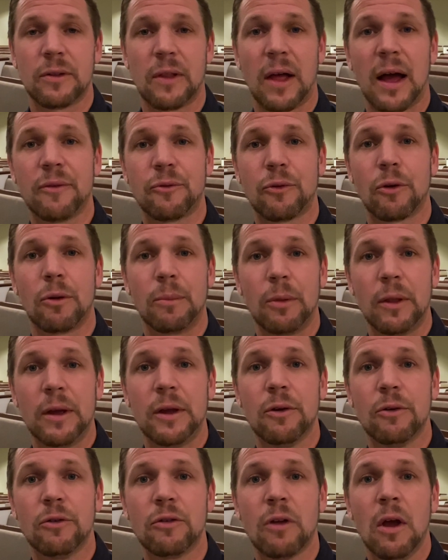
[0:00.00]
Life group
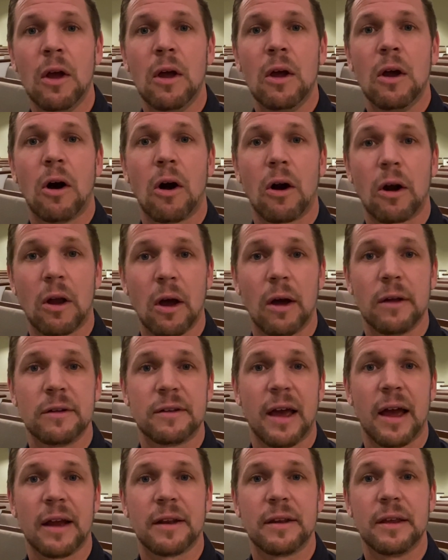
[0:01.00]
leaders are
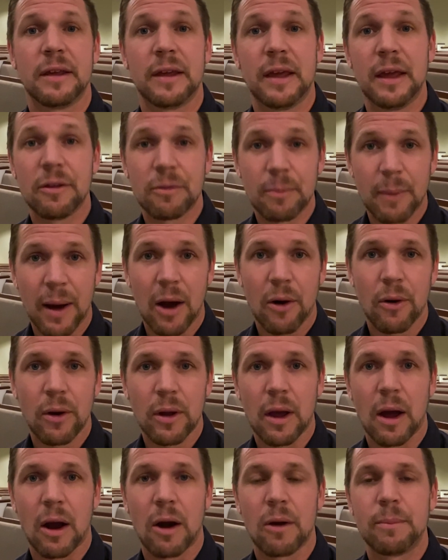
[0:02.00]
contacting Keith
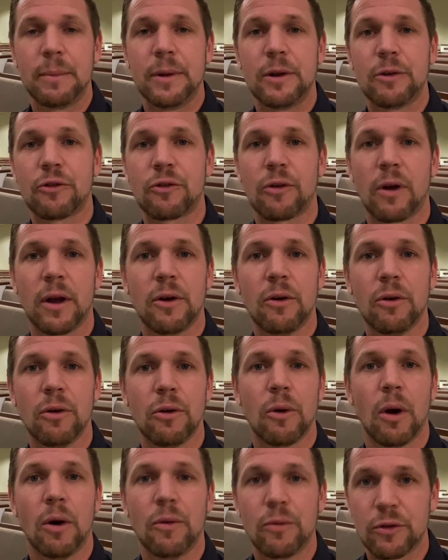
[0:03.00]
Myrick, our administrator
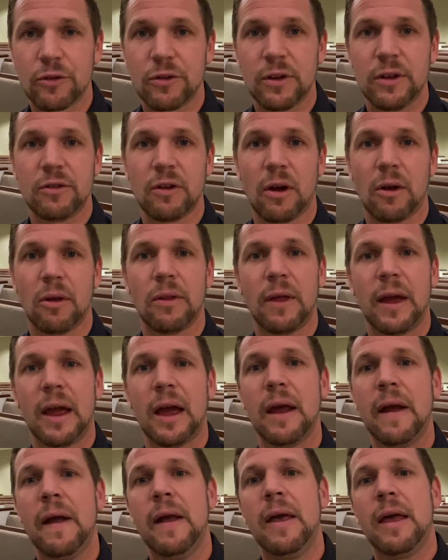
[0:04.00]
who oversees all of that.